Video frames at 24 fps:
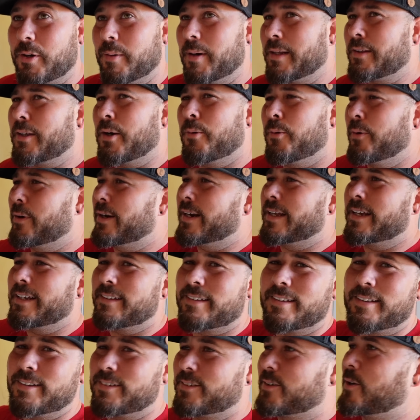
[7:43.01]
I thought we were gonna get to
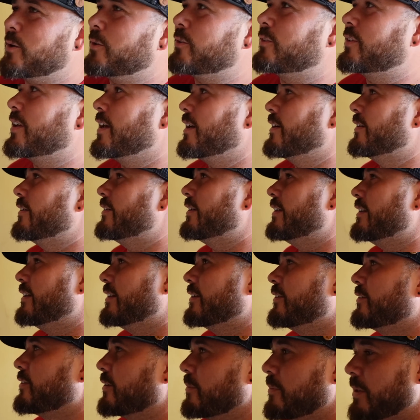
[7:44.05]
this ghost town and
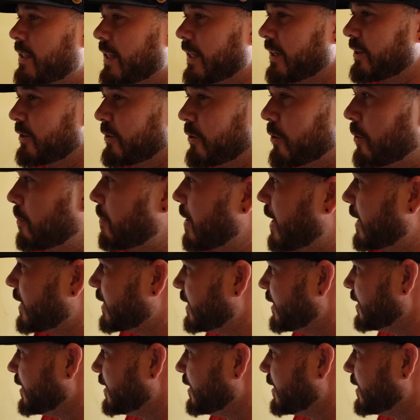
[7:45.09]
there's gonna be like nobody